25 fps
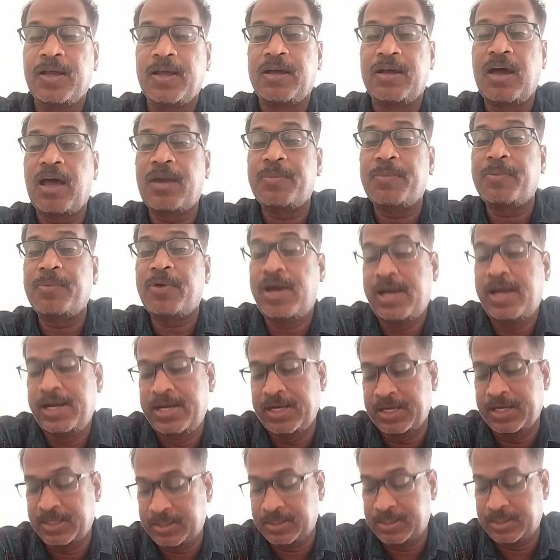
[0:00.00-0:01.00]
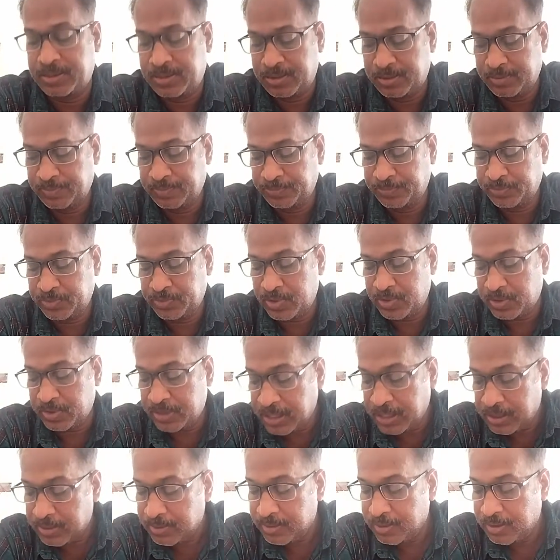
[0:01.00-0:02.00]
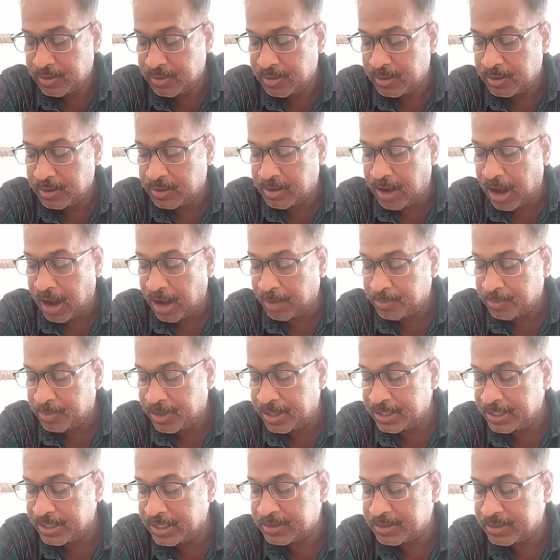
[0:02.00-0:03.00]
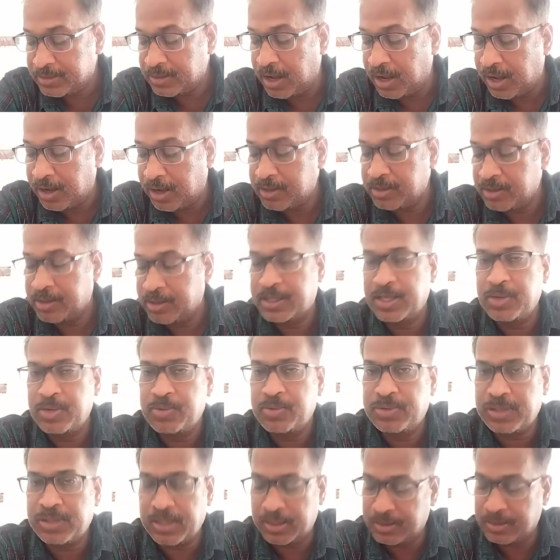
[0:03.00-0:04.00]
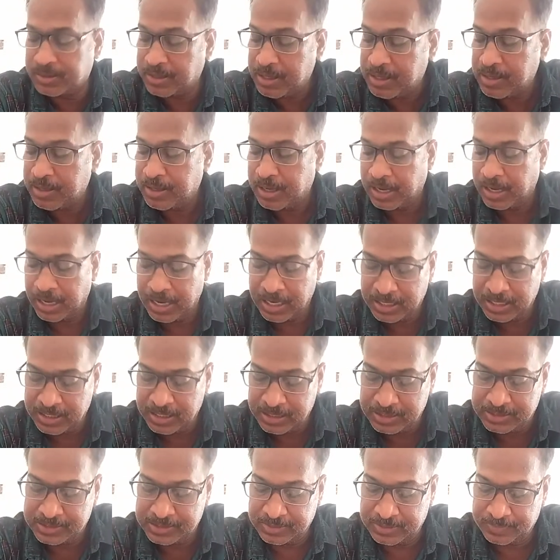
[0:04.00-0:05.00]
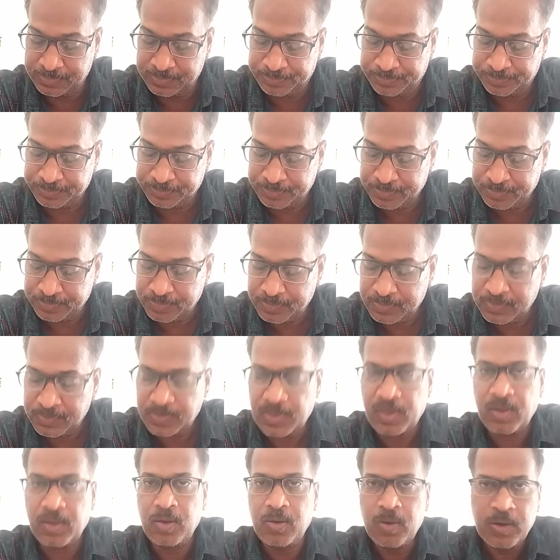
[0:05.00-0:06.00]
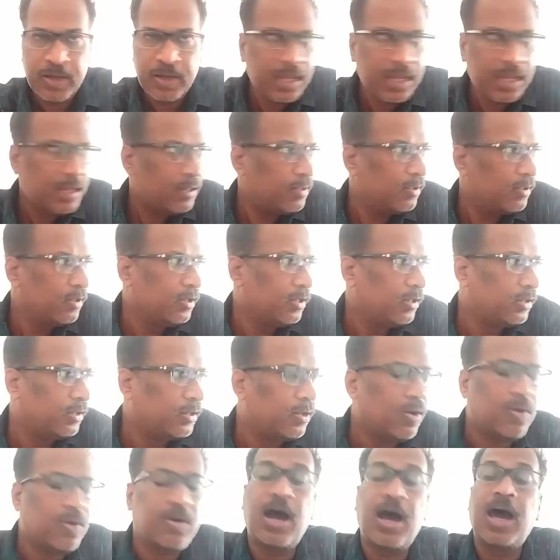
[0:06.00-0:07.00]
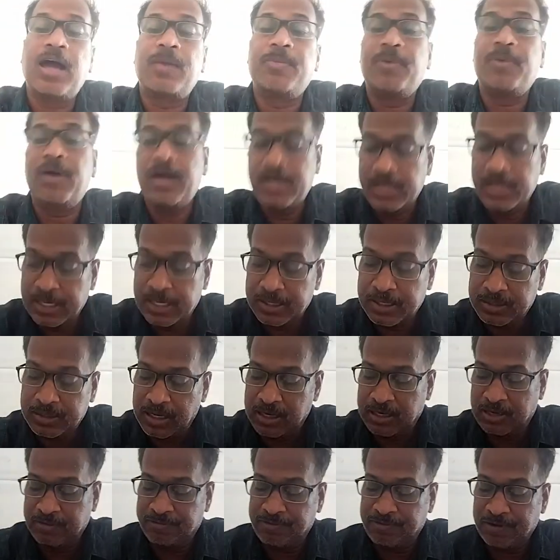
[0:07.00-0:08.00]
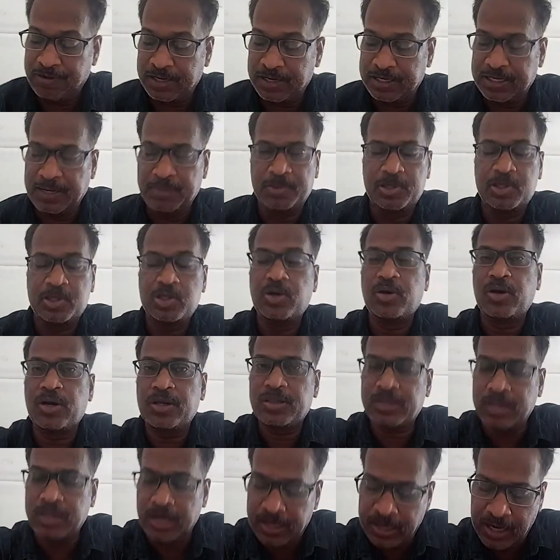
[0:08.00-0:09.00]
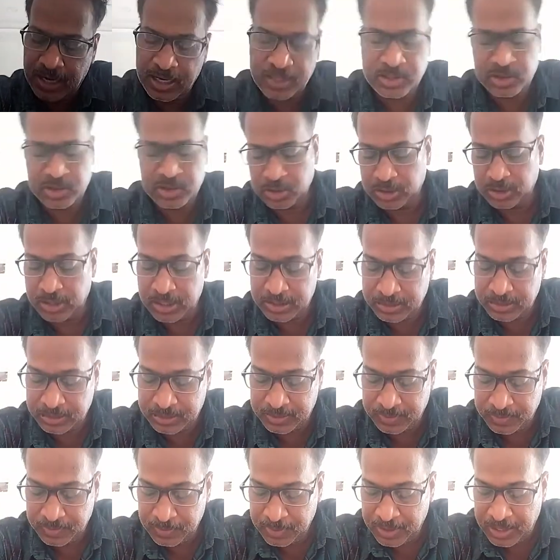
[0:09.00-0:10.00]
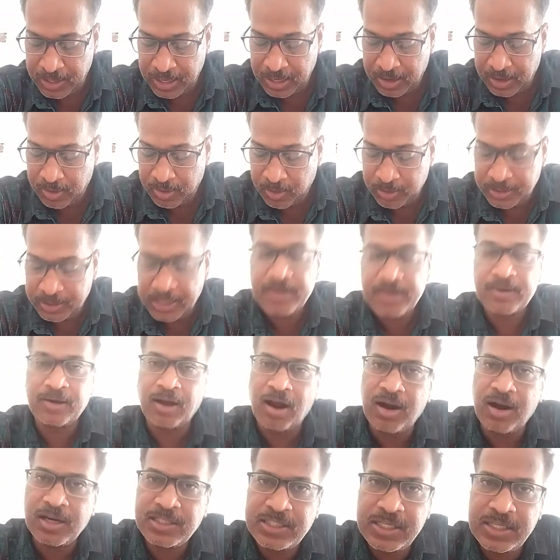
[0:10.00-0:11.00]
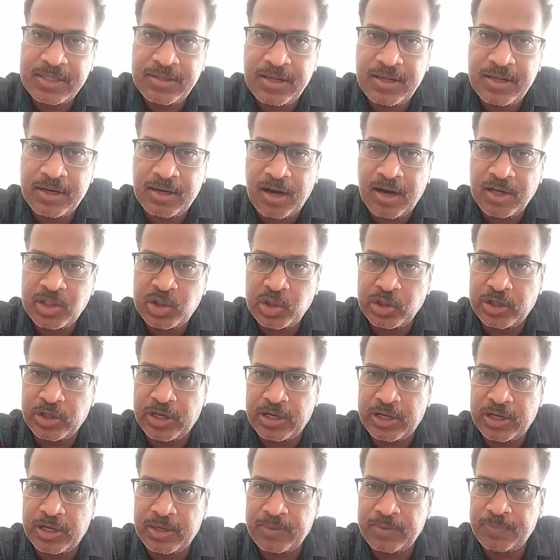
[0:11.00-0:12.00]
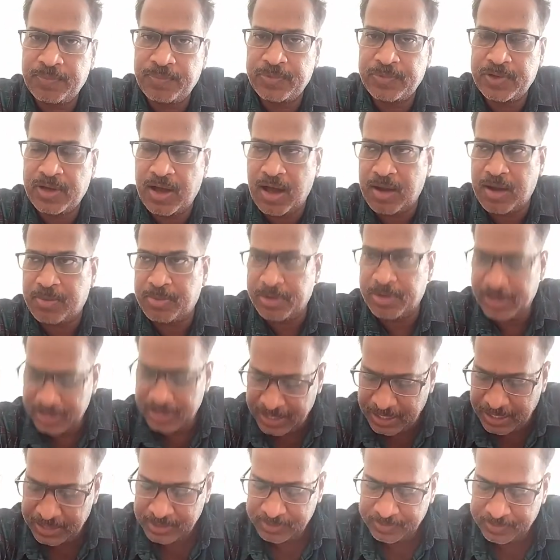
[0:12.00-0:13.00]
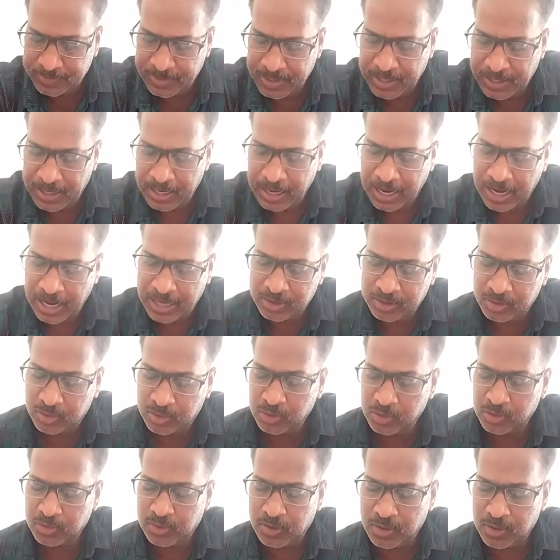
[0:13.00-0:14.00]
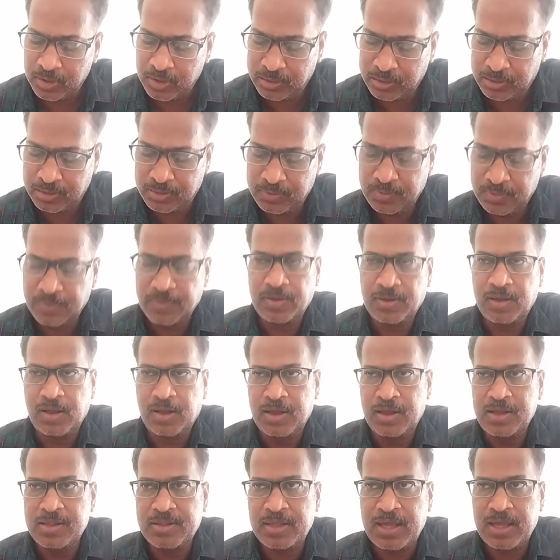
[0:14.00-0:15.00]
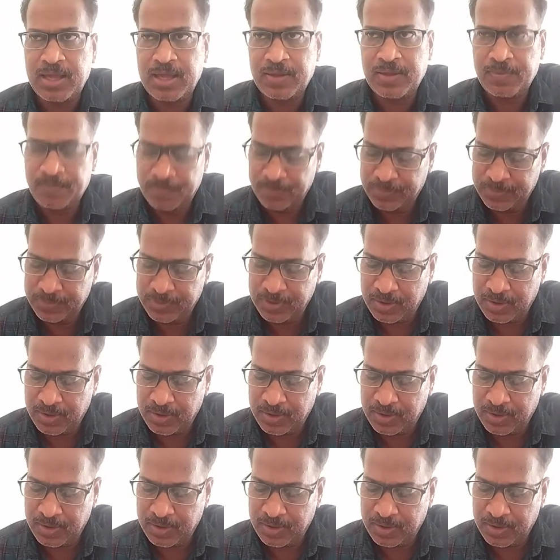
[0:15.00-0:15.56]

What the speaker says: carbohydrates. Okay, carbohydrates are gives us the energy. Okay, so carbohydrates are different types, sugars and non-sugars. Okay, starch is a non-sugar carbohydrate, and glucose is a